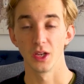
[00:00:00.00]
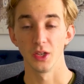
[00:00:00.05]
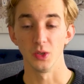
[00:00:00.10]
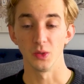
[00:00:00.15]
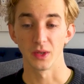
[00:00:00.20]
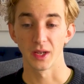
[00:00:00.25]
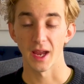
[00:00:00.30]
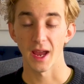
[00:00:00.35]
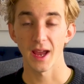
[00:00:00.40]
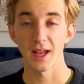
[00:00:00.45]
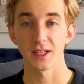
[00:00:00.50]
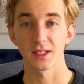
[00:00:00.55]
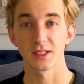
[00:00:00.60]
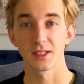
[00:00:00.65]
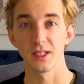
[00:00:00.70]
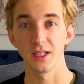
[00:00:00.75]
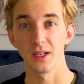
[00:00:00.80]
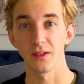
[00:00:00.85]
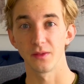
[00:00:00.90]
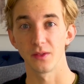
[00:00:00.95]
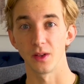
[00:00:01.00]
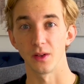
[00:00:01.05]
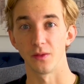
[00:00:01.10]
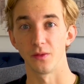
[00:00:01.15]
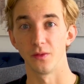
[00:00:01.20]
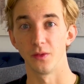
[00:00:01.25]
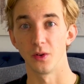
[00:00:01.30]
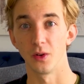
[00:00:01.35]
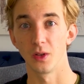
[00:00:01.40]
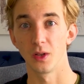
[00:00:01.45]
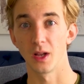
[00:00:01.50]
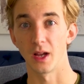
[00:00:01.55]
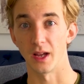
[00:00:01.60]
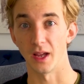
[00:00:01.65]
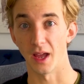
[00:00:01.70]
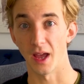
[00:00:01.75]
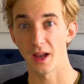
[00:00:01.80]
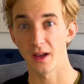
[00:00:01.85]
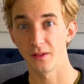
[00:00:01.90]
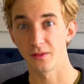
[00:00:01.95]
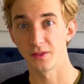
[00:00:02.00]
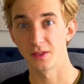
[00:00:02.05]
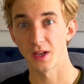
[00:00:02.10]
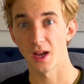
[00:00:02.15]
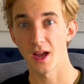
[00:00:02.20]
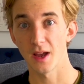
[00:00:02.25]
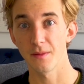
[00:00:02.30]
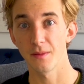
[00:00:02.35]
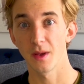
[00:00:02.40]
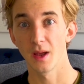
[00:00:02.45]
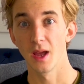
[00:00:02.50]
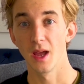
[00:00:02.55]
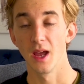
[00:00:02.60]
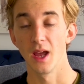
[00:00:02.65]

You can't see if they're full ahead of time.